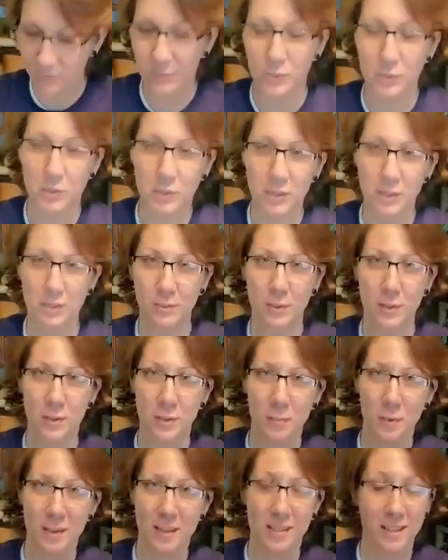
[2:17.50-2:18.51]
you guys ready
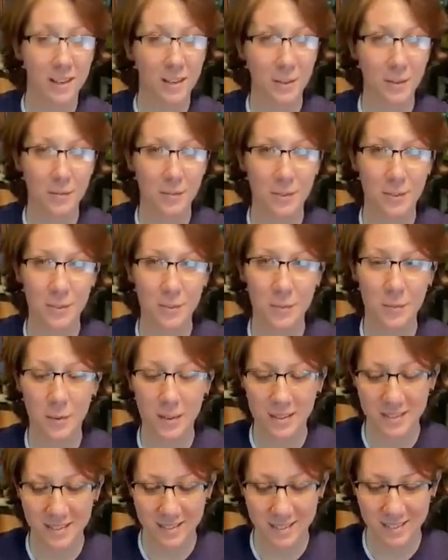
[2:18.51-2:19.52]
to make elephant
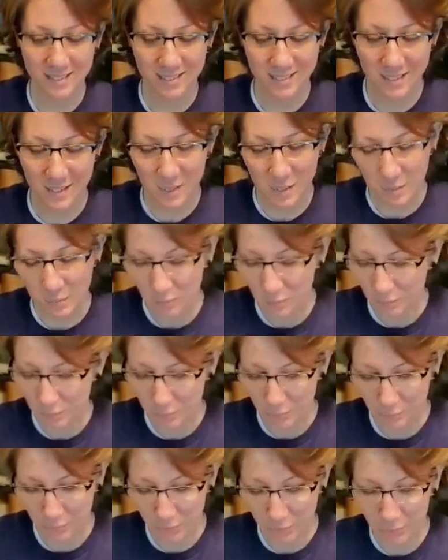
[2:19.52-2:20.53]
toothpaste? Put
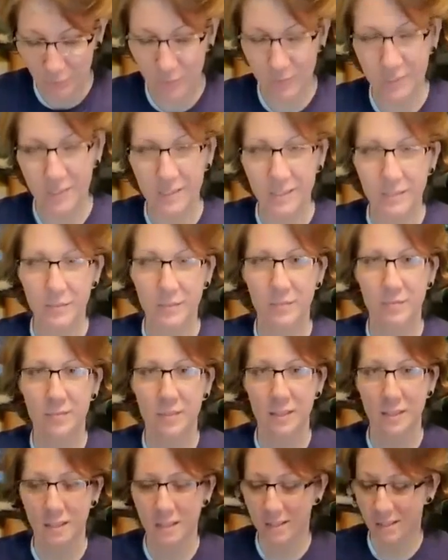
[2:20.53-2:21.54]
your funnel on there
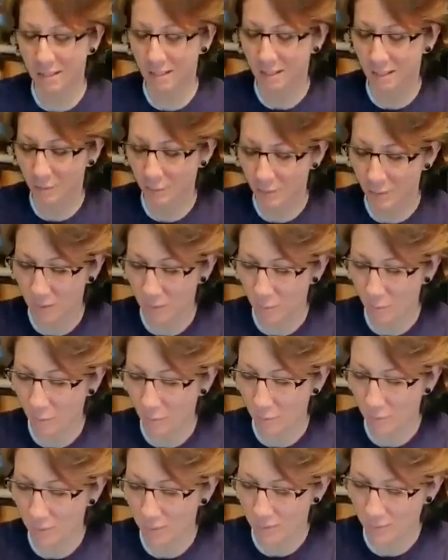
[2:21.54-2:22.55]
and get ready to
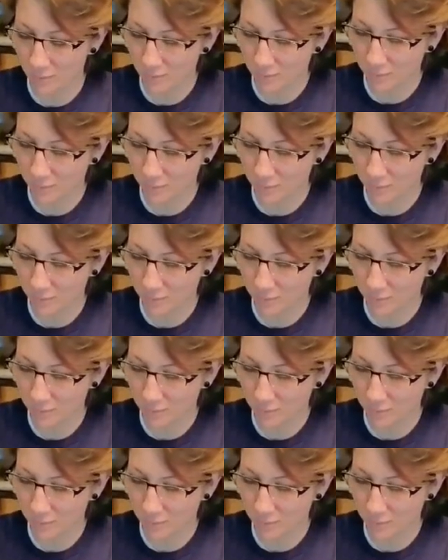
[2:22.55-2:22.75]
pour it in.